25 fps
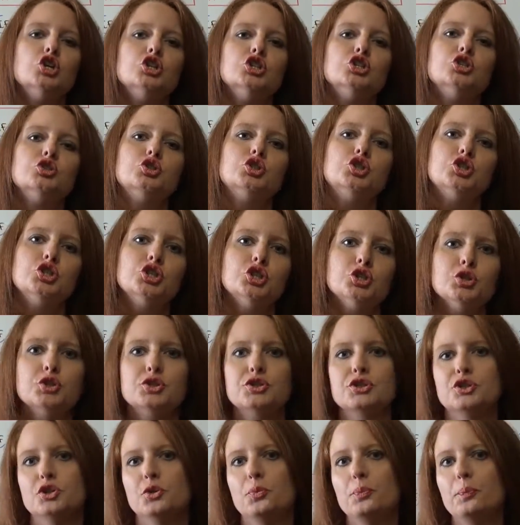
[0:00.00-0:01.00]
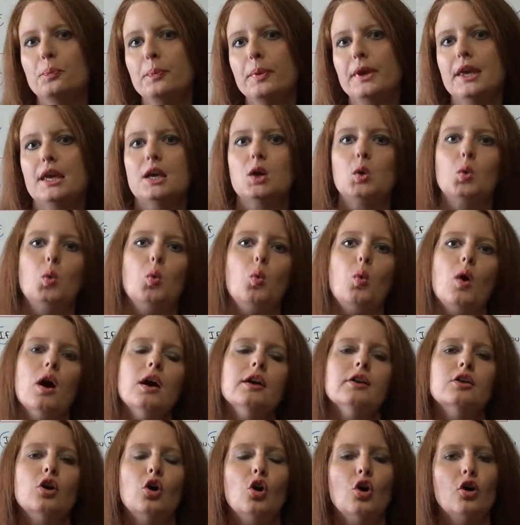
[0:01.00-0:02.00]
You choose, you pick
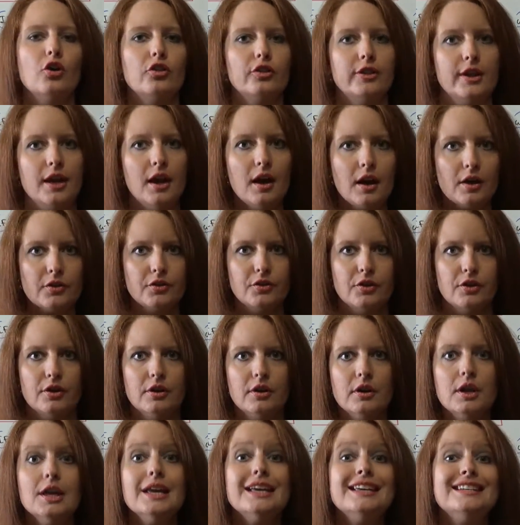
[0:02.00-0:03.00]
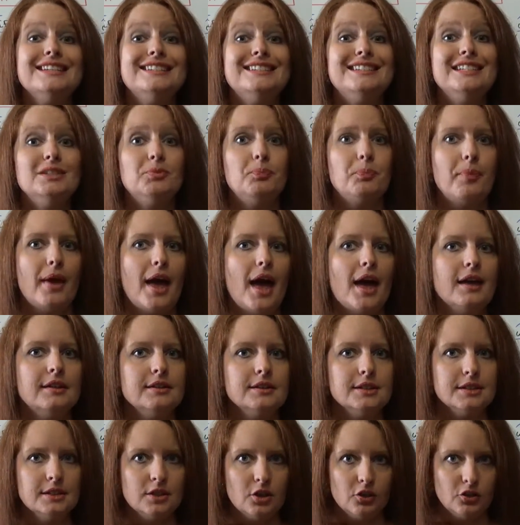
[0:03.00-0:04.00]
one or the other
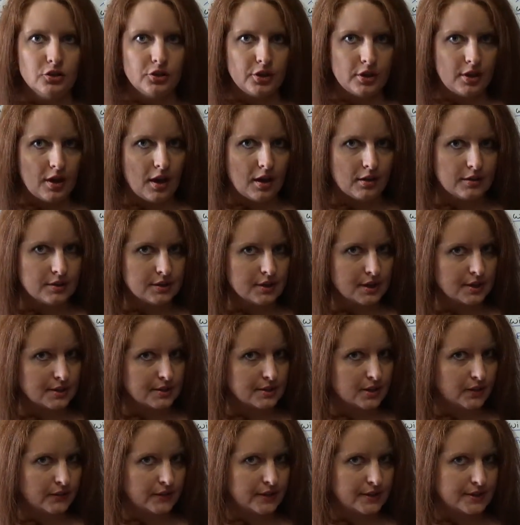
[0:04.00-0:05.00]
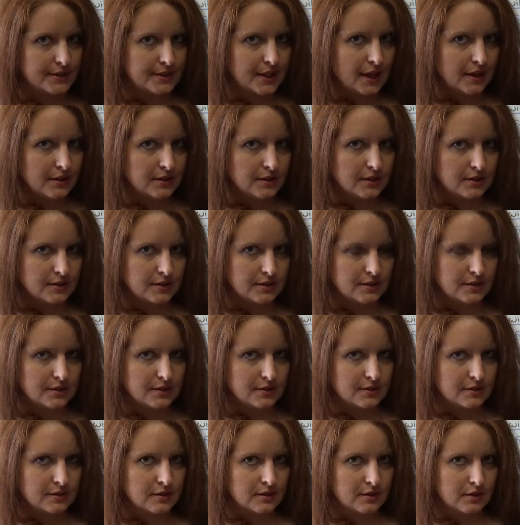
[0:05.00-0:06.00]
depending on the context of the
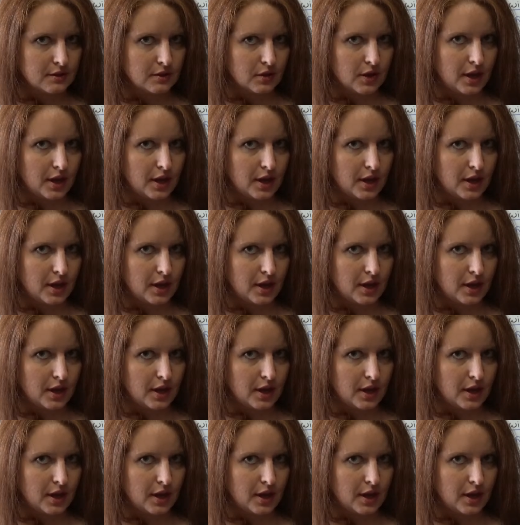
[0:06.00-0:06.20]
sentence.